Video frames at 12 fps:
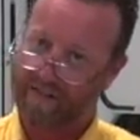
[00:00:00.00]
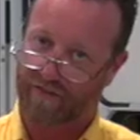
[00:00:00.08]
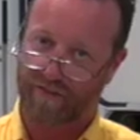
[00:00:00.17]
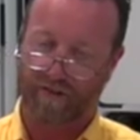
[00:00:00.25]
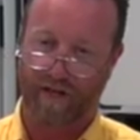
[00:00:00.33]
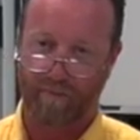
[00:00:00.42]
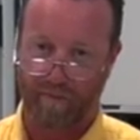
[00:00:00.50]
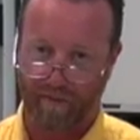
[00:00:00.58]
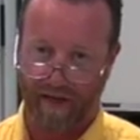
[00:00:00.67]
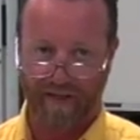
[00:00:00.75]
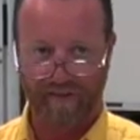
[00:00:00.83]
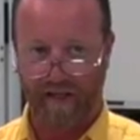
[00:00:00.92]
So just a couple
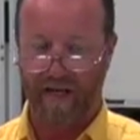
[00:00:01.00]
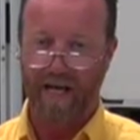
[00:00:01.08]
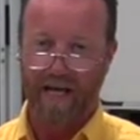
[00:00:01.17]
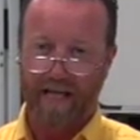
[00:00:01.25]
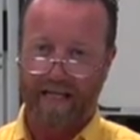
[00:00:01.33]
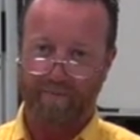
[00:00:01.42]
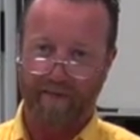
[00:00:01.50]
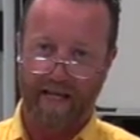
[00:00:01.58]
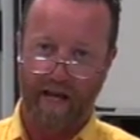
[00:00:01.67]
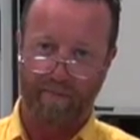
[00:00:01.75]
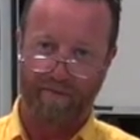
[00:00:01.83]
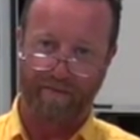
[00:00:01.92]
things to keep the
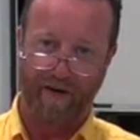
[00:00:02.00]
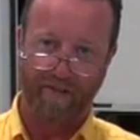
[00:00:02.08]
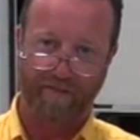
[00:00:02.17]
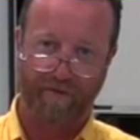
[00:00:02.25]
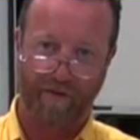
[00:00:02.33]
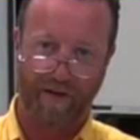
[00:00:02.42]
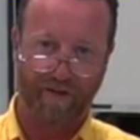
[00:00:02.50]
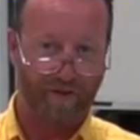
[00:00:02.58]
camper fresh for you.